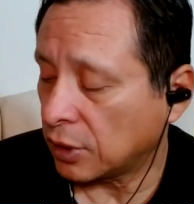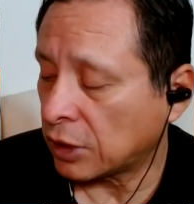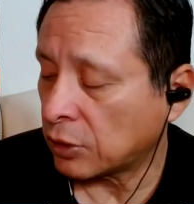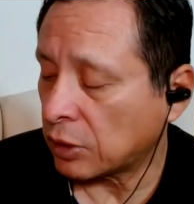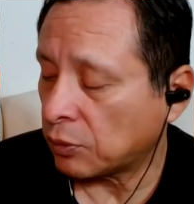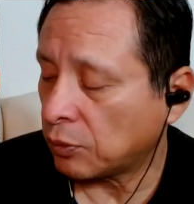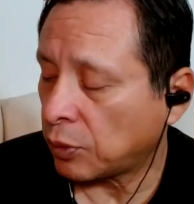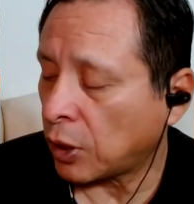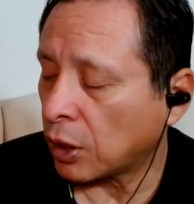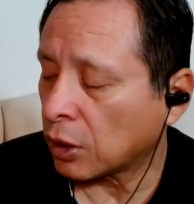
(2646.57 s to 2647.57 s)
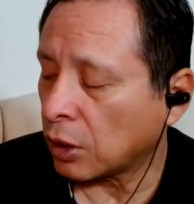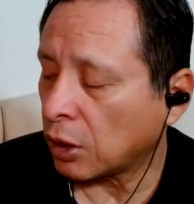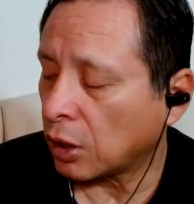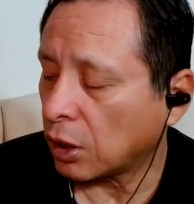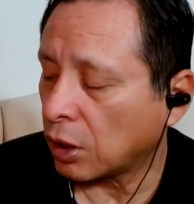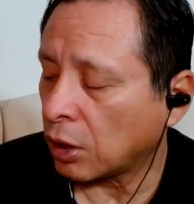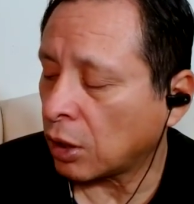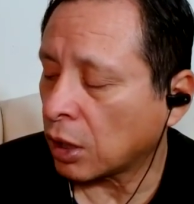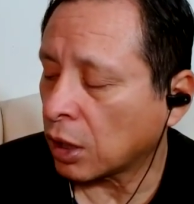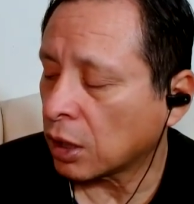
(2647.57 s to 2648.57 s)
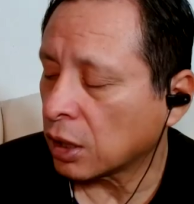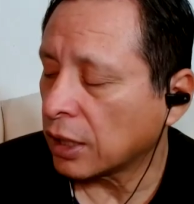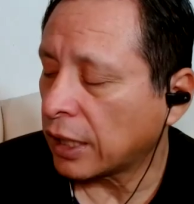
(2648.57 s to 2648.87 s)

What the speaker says: anyway, Paul R.